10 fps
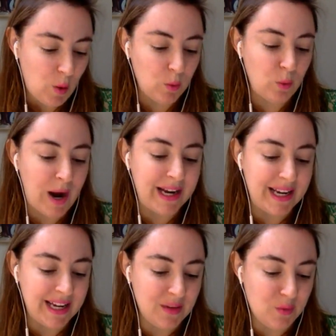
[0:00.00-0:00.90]

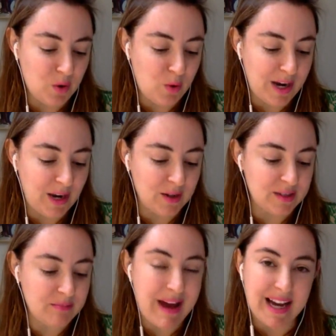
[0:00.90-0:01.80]
"Writing requires
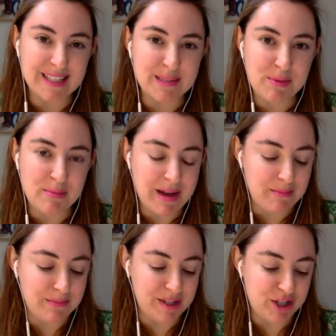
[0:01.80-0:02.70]
maximum
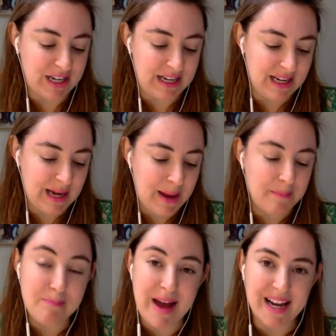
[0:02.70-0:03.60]
ambition,
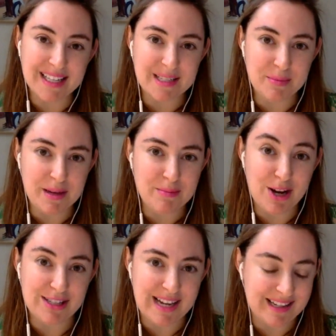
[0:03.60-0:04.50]
maximum
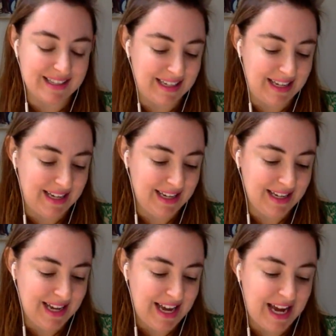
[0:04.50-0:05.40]
audacity,
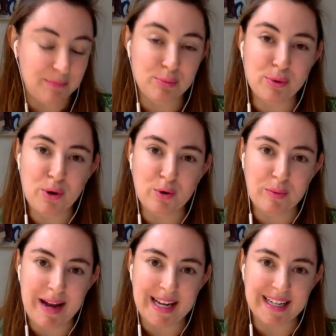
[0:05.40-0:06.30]
and
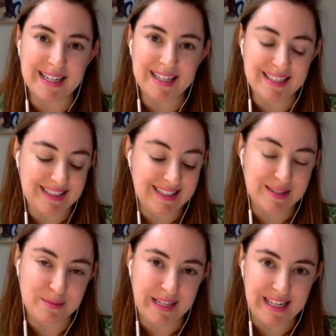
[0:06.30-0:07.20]
programmatic
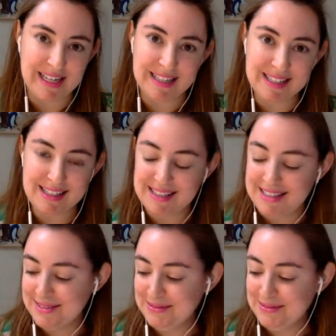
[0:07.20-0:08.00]
disobedience."